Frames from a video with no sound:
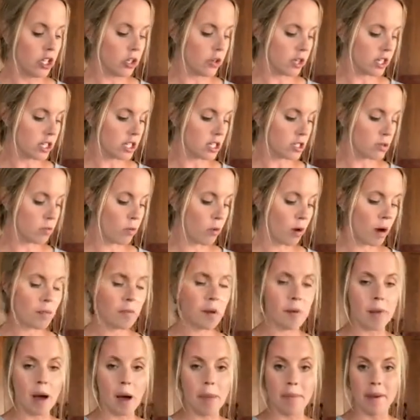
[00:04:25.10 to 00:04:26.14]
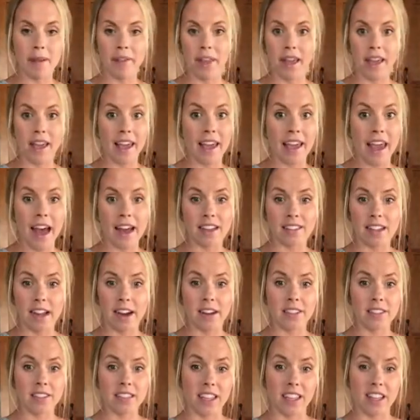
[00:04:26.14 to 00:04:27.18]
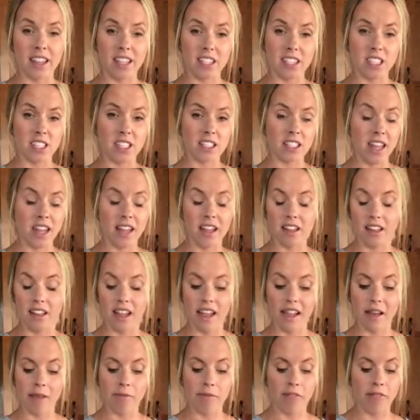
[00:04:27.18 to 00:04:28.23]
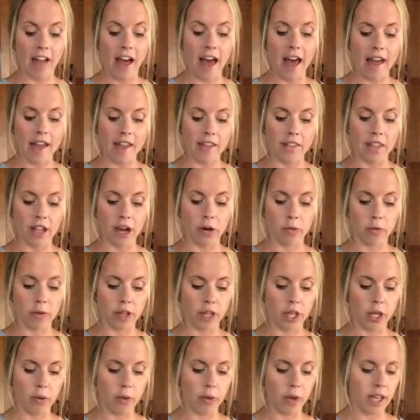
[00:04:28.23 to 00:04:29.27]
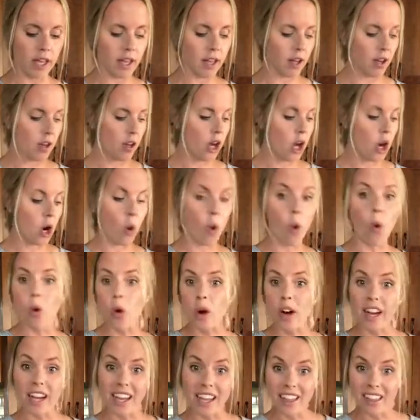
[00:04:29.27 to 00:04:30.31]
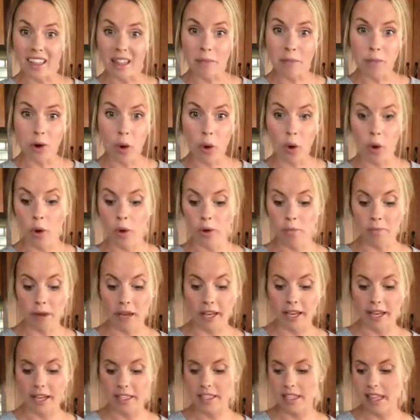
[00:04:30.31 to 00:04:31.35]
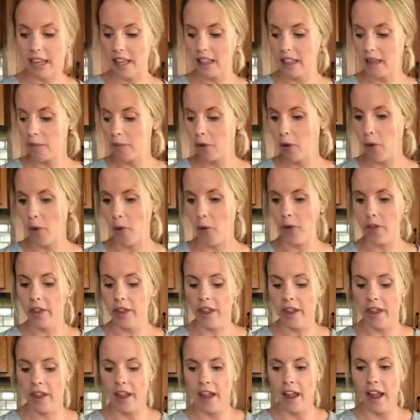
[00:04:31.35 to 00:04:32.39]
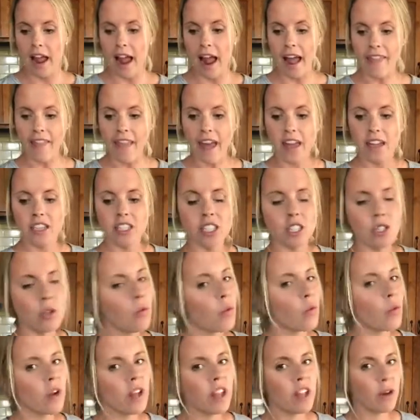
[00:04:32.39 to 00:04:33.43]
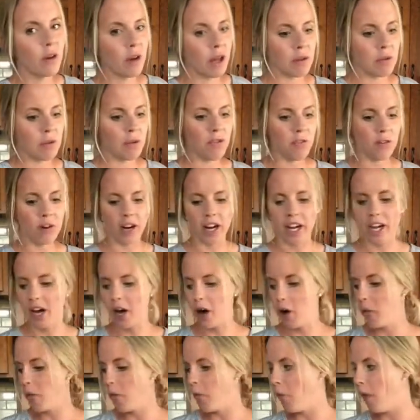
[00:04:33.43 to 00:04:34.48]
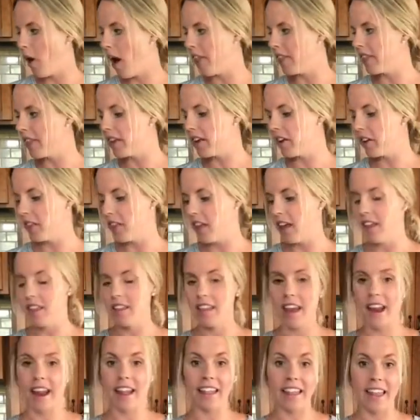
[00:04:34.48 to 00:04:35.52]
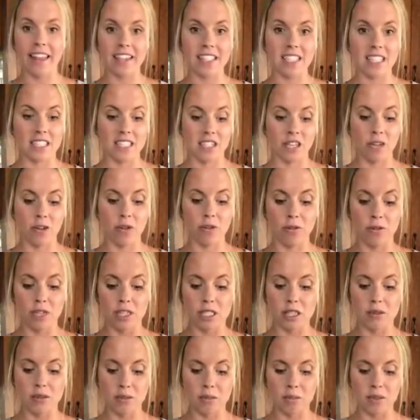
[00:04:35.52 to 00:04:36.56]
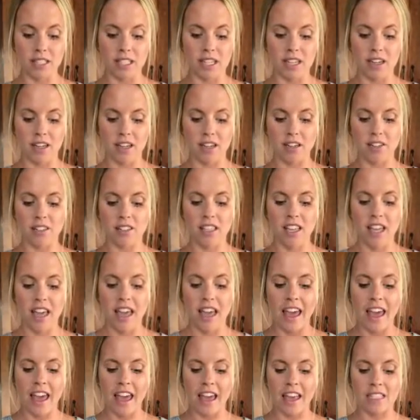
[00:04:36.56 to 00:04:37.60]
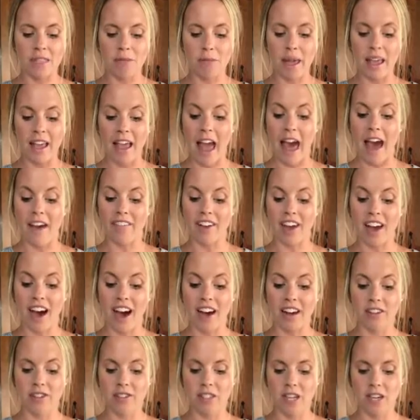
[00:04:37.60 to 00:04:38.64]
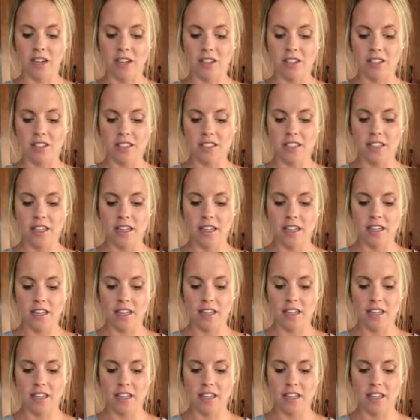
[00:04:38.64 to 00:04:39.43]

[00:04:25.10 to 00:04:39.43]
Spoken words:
you can just warm them up in like a cast iron skillet, just like lay them flat in there really quick, or eat them cold. My kids like them cold. And then just really quick before I go, one little thing that I like to do with sweet potatoes is make avocado toast.